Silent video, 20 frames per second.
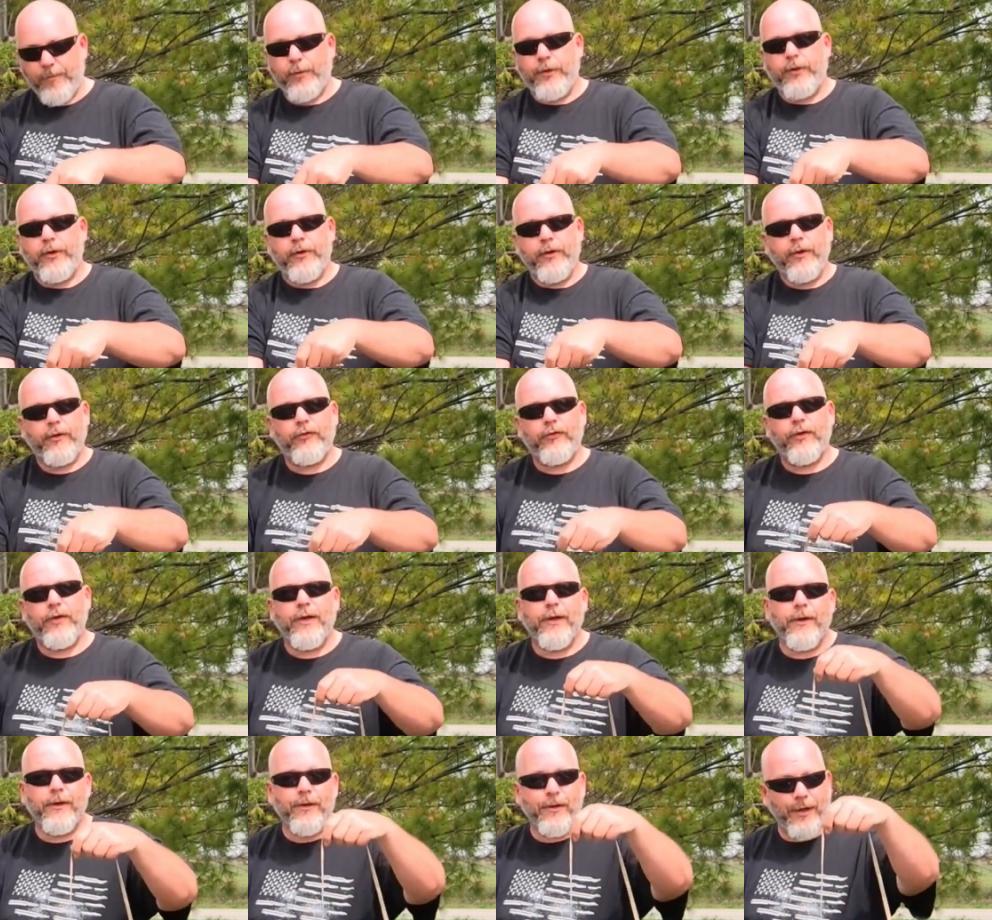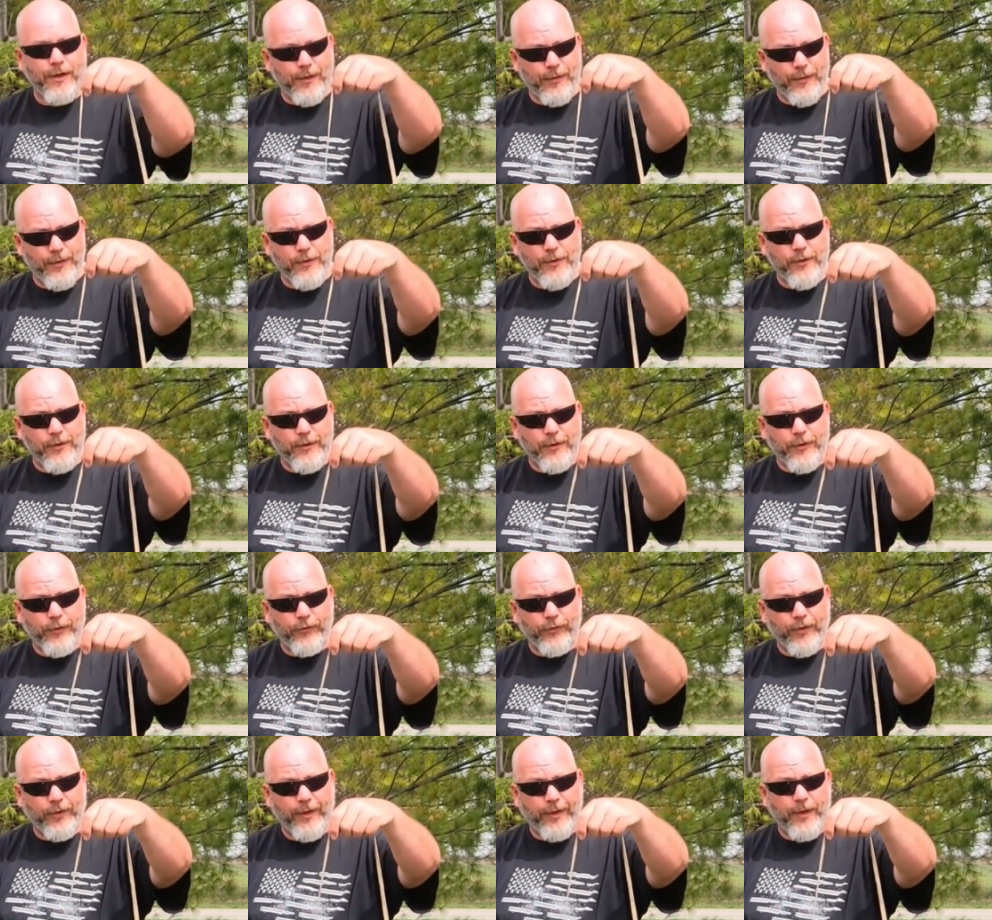put your nuts in here, and then you can use
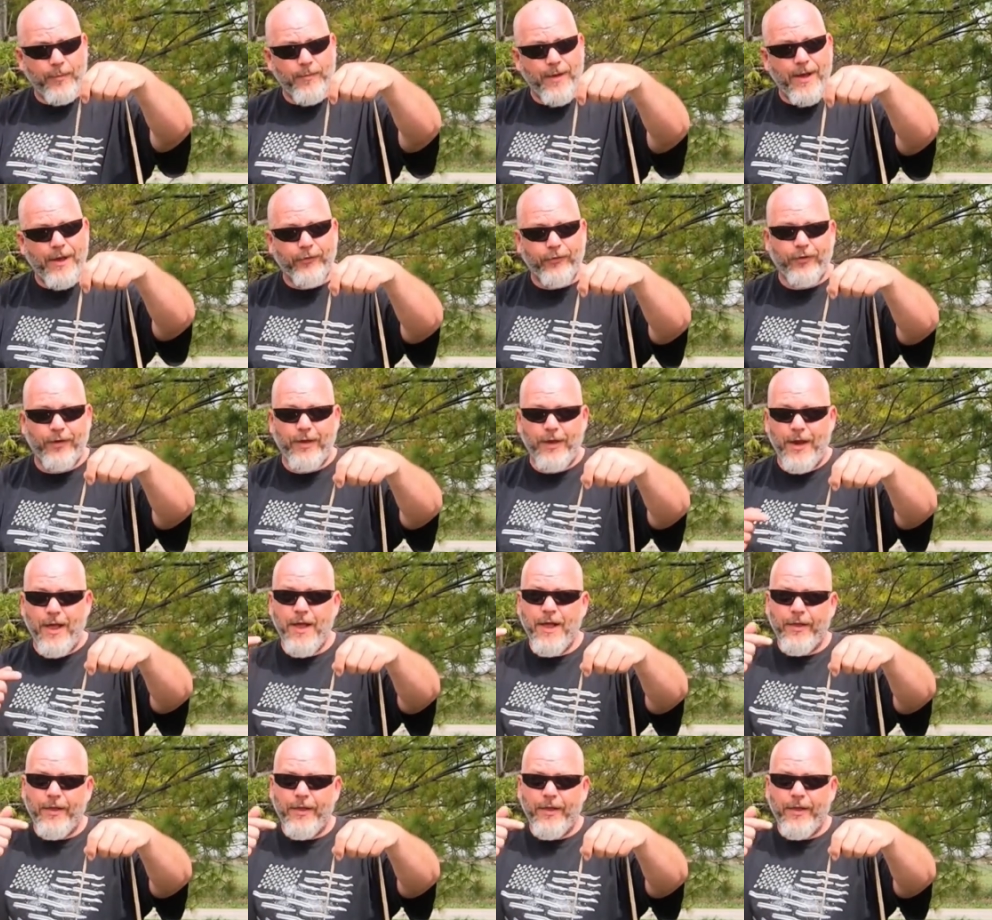it like a basket.